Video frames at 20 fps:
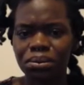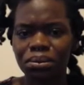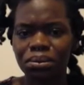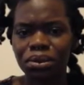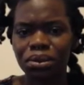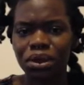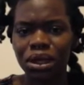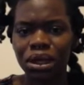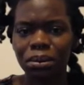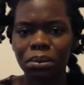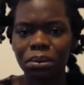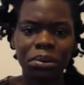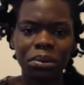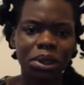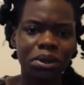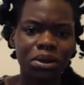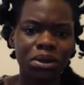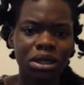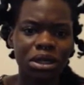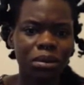product
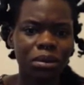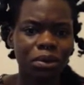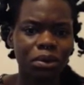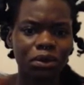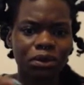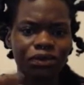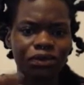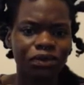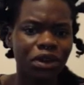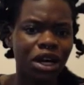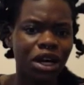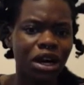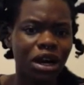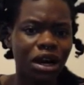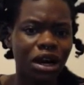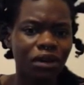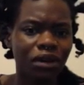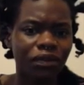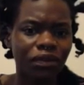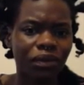build up or
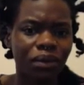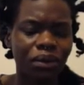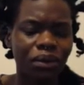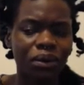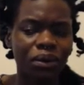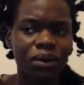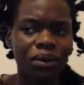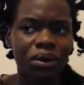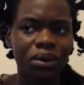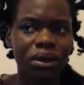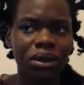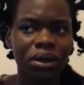fluff, or